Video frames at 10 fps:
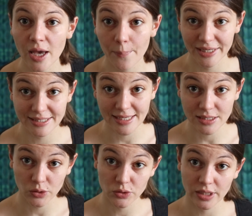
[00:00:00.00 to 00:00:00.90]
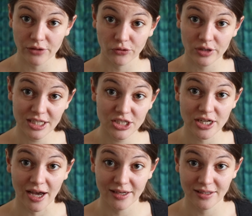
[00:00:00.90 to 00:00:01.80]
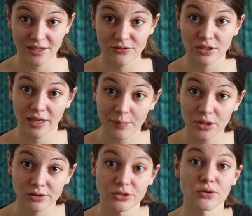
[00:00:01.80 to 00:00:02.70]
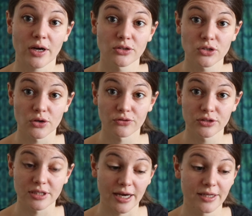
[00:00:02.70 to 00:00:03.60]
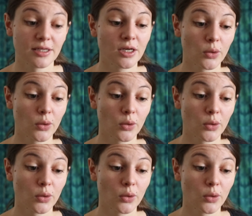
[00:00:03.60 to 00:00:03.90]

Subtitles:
But it says also that for each dye it gives the chemical structure of the dye,